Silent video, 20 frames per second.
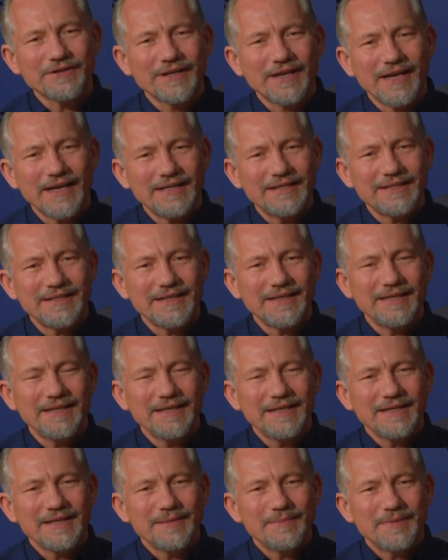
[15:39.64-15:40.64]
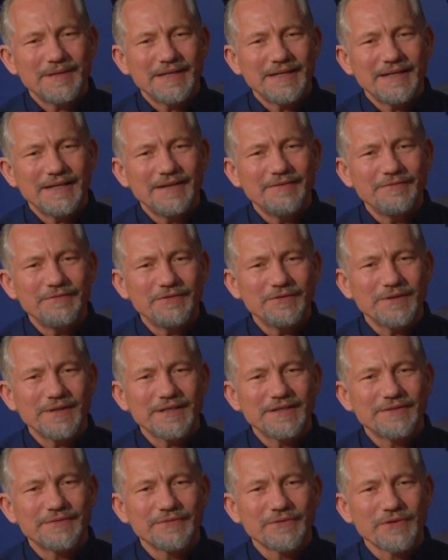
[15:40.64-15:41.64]
Cayce been an
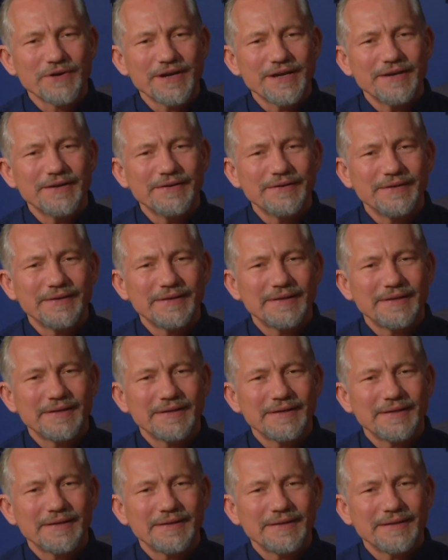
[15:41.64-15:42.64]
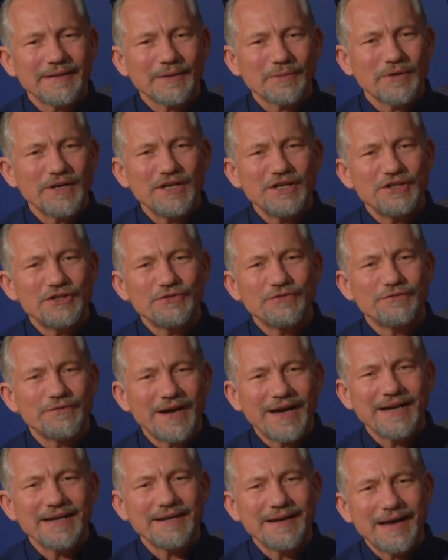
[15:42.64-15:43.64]
influence for you? Like, when did you
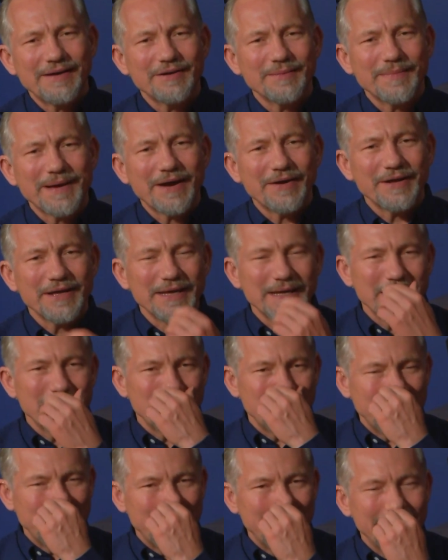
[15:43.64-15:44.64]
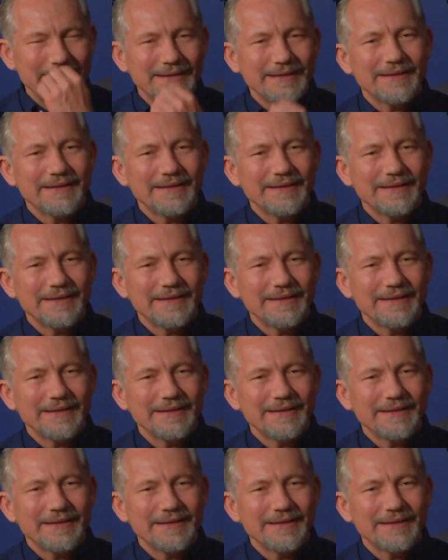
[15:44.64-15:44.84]
find out about him? And